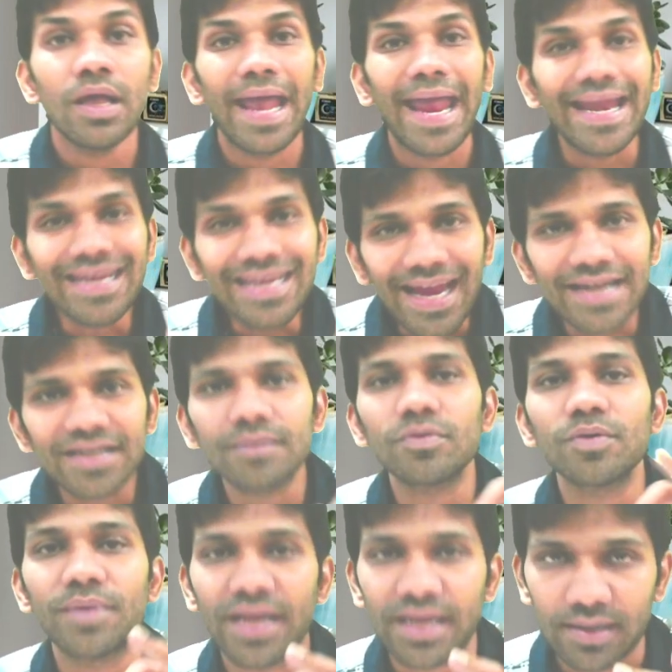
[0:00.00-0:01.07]
Any item to
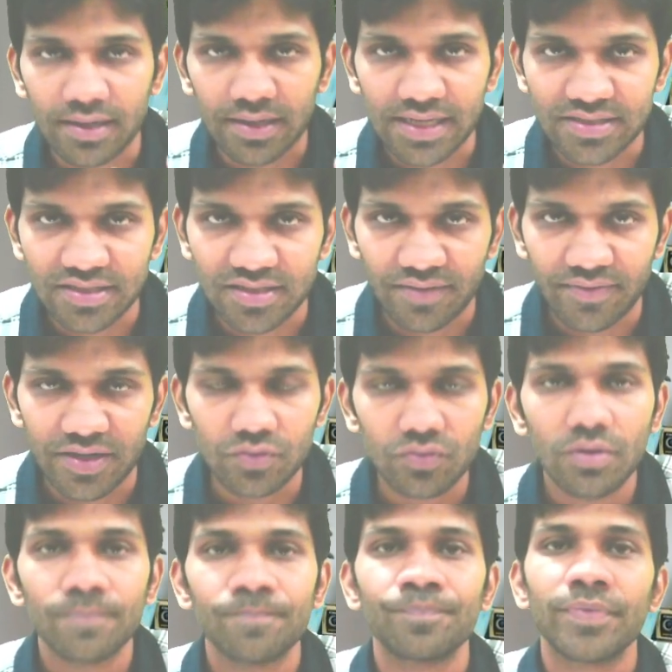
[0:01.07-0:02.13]
be recognized as revenue,
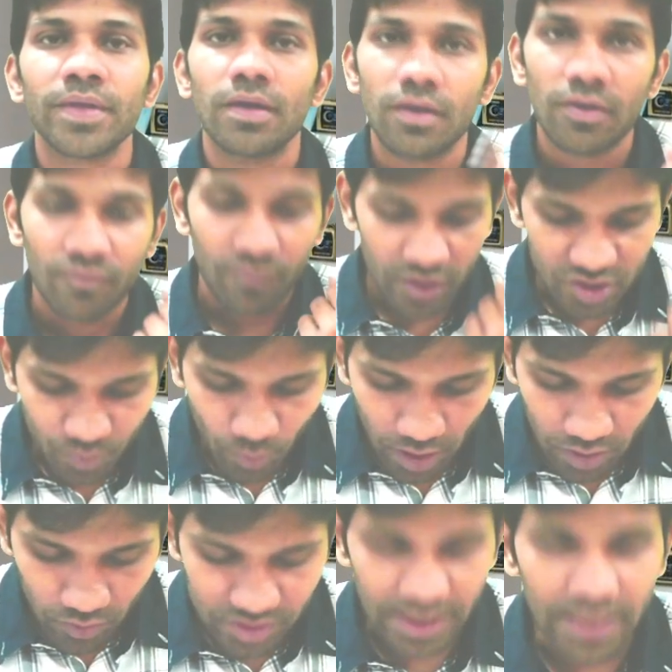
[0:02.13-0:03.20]
first point
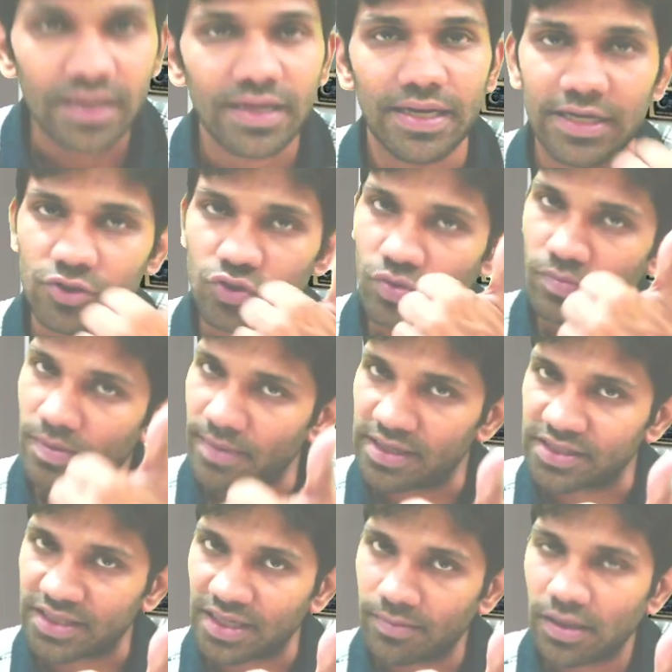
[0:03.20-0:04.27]
was that it should be
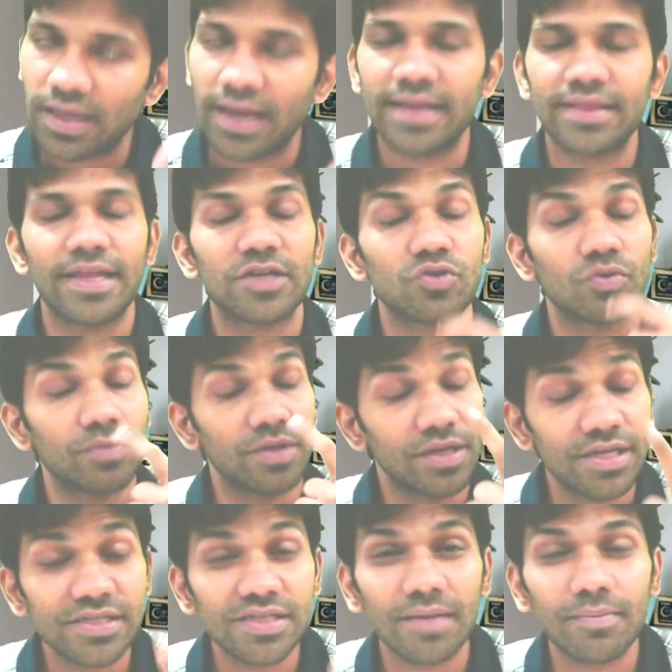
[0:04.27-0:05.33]
measurable and there should be
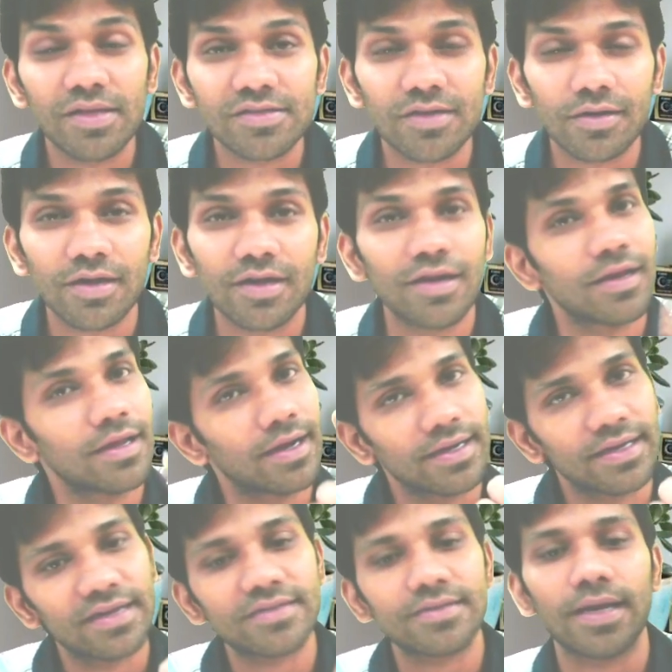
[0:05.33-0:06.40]
reasonable certainty
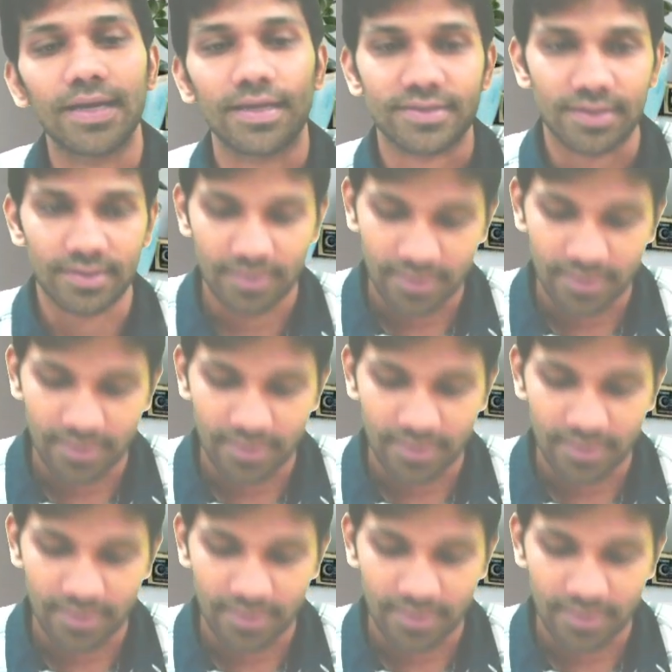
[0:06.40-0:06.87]
regarding its collection.